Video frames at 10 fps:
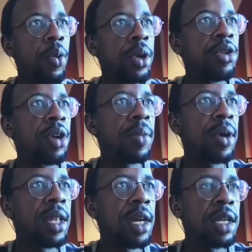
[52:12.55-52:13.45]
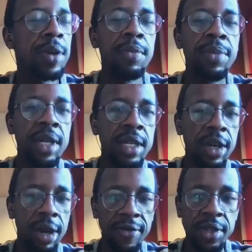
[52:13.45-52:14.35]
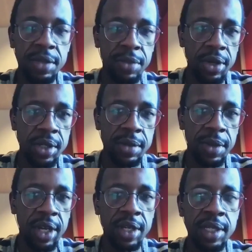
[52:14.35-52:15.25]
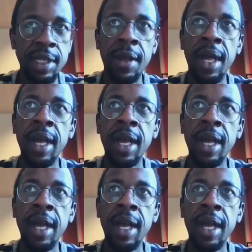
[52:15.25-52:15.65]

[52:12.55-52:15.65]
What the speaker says: We need to talk about the explainability of these models, because